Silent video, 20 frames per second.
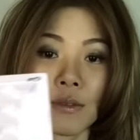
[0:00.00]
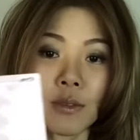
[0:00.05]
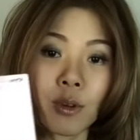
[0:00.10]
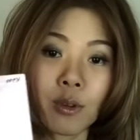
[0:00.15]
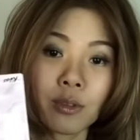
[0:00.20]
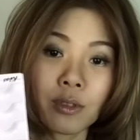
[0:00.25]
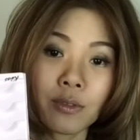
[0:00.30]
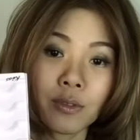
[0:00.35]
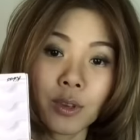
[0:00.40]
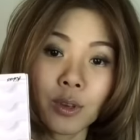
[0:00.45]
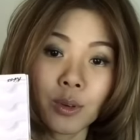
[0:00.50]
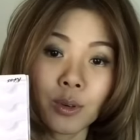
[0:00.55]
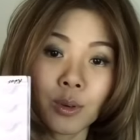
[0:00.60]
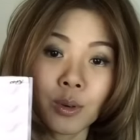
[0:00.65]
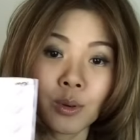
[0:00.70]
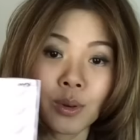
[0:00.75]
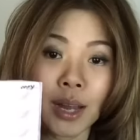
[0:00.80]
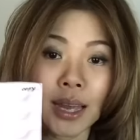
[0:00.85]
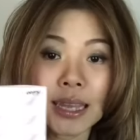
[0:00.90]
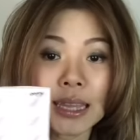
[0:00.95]
those of you who
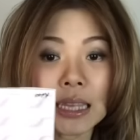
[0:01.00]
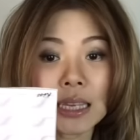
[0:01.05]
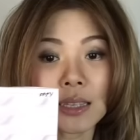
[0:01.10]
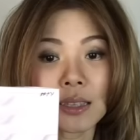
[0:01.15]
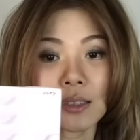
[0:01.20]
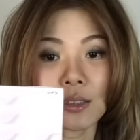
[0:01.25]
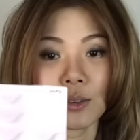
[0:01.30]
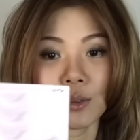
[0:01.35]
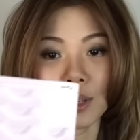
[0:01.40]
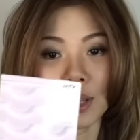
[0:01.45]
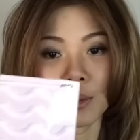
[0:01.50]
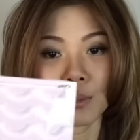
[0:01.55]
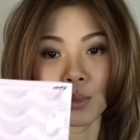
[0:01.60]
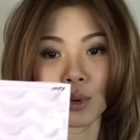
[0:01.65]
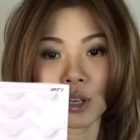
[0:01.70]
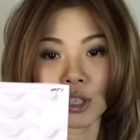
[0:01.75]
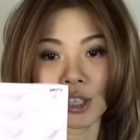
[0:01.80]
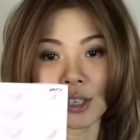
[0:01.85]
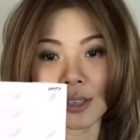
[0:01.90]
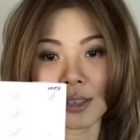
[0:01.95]
like this, you can
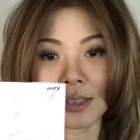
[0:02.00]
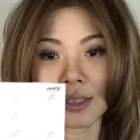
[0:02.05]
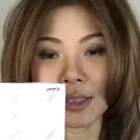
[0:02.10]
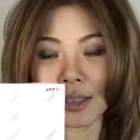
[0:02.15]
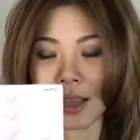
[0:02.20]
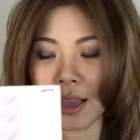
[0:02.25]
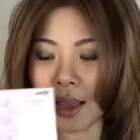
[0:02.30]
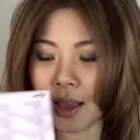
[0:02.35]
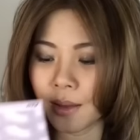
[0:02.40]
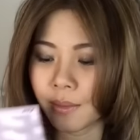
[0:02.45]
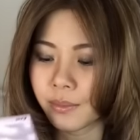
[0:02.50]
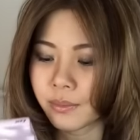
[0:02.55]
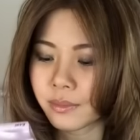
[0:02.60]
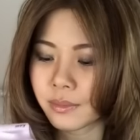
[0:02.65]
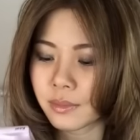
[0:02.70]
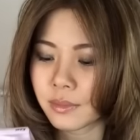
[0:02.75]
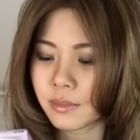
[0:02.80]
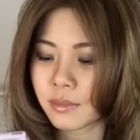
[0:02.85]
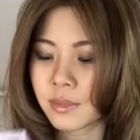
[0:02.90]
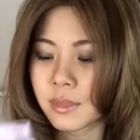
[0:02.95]
purchase
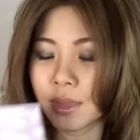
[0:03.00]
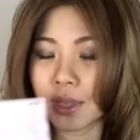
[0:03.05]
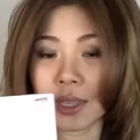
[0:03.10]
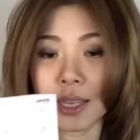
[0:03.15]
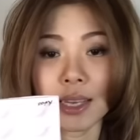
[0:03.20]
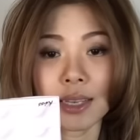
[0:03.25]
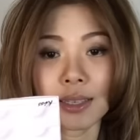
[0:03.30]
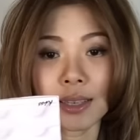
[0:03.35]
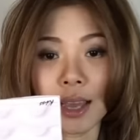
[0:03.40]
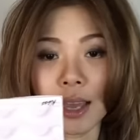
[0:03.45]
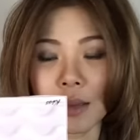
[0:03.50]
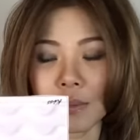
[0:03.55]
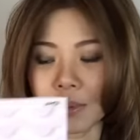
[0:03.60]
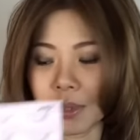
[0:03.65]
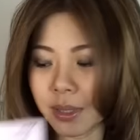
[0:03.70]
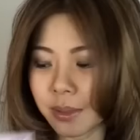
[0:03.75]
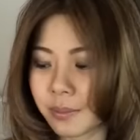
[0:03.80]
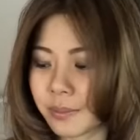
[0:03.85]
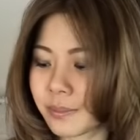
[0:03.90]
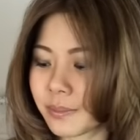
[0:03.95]
these types.
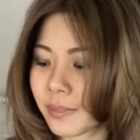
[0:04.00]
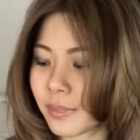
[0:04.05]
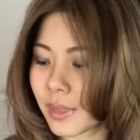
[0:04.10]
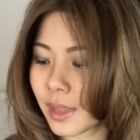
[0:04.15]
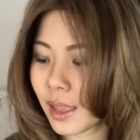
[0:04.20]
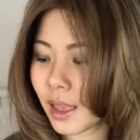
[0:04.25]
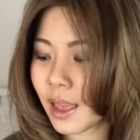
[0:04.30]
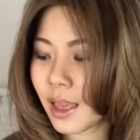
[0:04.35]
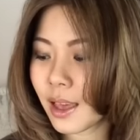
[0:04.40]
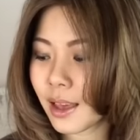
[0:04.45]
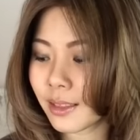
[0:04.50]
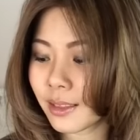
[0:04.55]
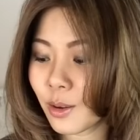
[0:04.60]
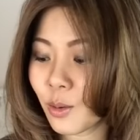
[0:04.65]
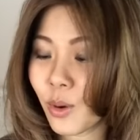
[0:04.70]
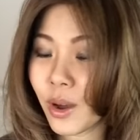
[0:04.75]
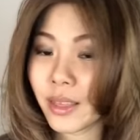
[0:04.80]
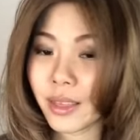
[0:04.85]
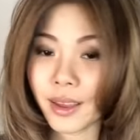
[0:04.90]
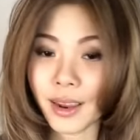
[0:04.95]
The
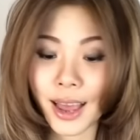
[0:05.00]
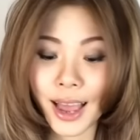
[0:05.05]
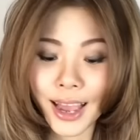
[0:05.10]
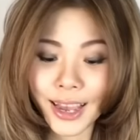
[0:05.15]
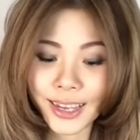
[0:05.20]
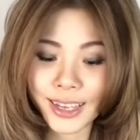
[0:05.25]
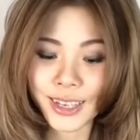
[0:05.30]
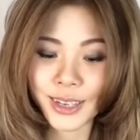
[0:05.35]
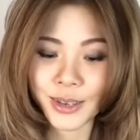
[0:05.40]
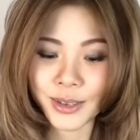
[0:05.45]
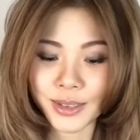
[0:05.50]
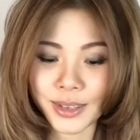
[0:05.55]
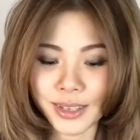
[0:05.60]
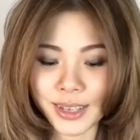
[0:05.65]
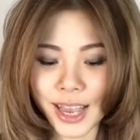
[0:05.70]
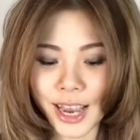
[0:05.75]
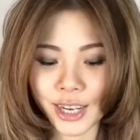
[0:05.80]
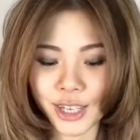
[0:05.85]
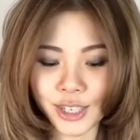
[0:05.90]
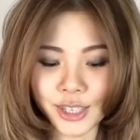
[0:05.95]
one that I use is
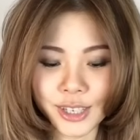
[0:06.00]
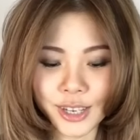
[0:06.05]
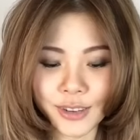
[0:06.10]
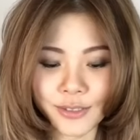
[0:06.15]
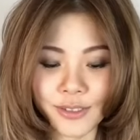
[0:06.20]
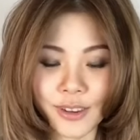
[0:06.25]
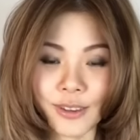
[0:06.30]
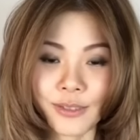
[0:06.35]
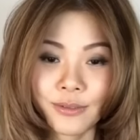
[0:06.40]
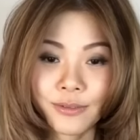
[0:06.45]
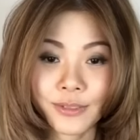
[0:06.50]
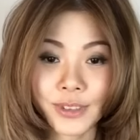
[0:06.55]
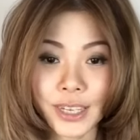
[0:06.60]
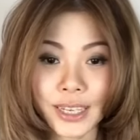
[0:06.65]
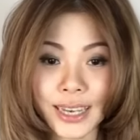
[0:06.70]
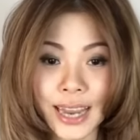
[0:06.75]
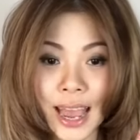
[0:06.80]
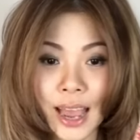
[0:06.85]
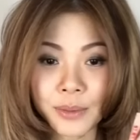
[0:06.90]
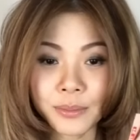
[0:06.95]
actually from
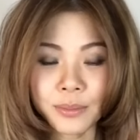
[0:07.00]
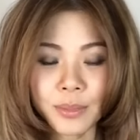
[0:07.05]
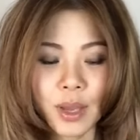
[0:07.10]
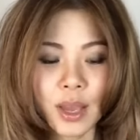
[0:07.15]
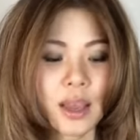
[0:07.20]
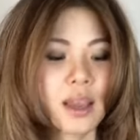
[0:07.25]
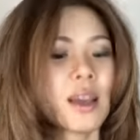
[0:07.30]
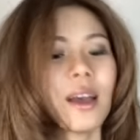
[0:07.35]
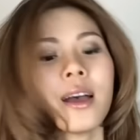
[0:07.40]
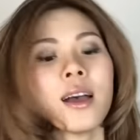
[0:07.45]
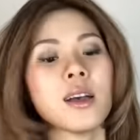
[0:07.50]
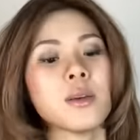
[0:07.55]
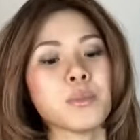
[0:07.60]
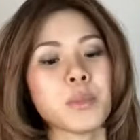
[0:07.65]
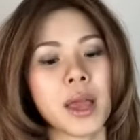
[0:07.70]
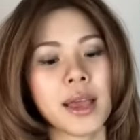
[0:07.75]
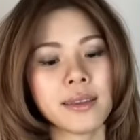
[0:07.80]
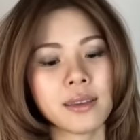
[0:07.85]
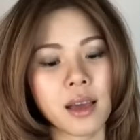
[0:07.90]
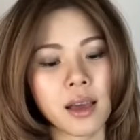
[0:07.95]
Vietnam.
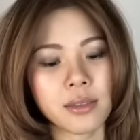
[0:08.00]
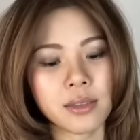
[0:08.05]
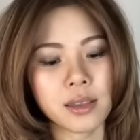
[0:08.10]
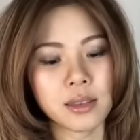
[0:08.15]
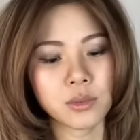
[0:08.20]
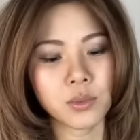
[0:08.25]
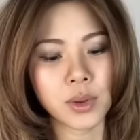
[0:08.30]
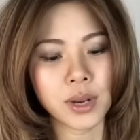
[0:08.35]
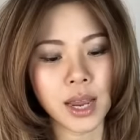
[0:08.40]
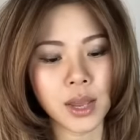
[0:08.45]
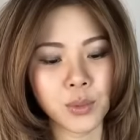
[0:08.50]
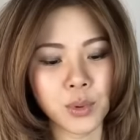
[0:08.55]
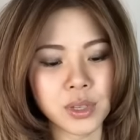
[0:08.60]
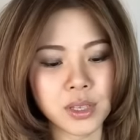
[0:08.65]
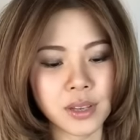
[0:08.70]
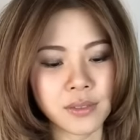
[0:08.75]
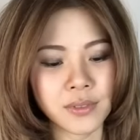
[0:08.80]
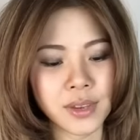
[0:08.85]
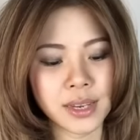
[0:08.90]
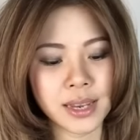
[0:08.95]
I got this when I was
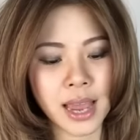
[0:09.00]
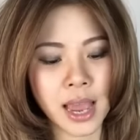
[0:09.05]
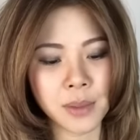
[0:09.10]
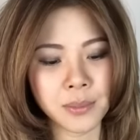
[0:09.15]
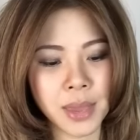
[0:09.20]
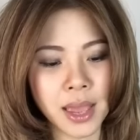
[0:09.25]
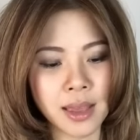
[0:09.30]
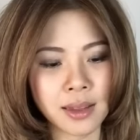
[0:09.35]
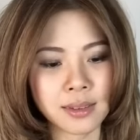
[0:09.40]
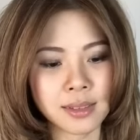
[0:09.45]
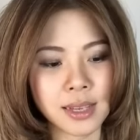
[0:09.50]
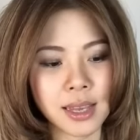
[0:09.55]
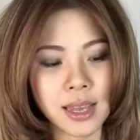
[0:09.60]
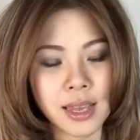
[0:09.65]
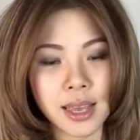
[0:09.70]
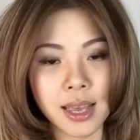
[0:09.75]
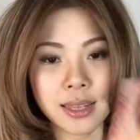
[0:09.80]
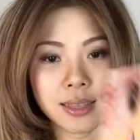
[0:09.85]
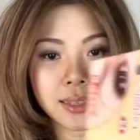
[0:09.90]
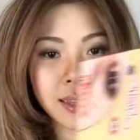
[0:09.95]
in Vietnam, and
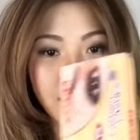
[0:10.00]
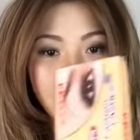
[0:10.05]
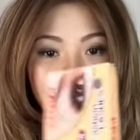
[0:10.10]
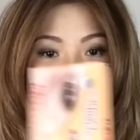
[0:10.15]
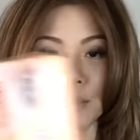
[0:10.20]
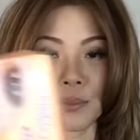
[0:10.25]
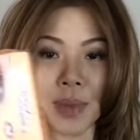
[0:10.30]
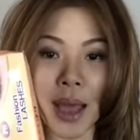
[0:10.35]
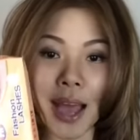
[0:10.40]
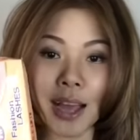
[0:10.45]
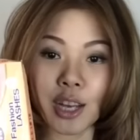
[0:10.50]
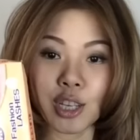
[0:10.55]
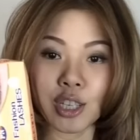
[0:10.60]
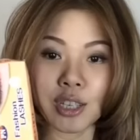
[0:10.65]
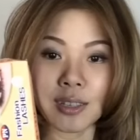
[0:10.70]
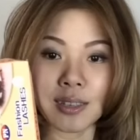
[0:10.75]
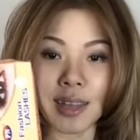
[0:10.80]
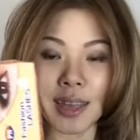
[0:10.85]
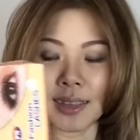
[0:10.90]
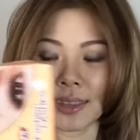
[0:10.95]
it sells in
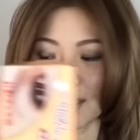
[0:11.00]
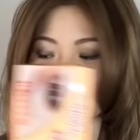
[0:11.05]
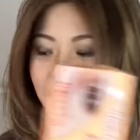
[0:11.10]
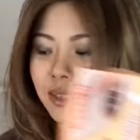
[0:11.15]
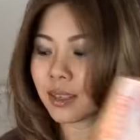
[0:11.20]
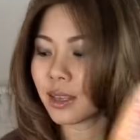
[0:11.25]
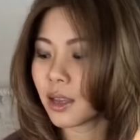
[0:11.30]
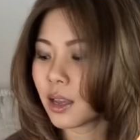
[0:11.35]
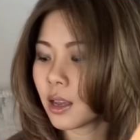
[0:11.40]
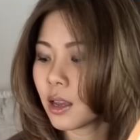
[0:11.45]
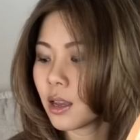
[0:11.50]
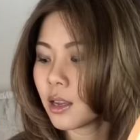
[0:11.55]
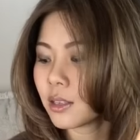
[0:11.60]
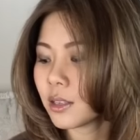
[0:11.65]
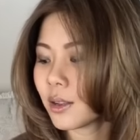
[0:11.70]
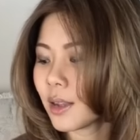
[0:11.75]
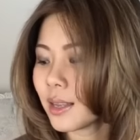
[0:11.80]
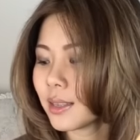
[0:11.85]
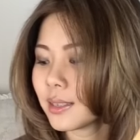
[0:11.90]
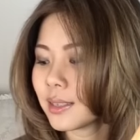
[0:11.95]
packages like this.
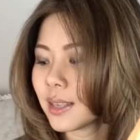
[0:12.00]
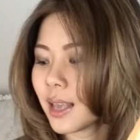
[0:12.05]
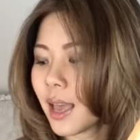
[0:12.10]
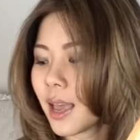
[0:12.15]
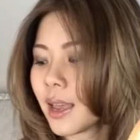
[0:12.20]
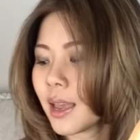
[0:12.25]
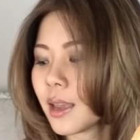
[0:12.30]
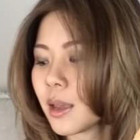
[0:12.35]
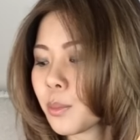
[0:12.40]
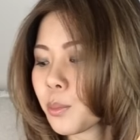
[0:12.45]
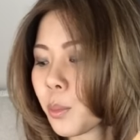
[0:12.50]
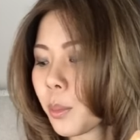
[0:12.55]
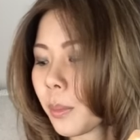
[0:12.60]
So let's say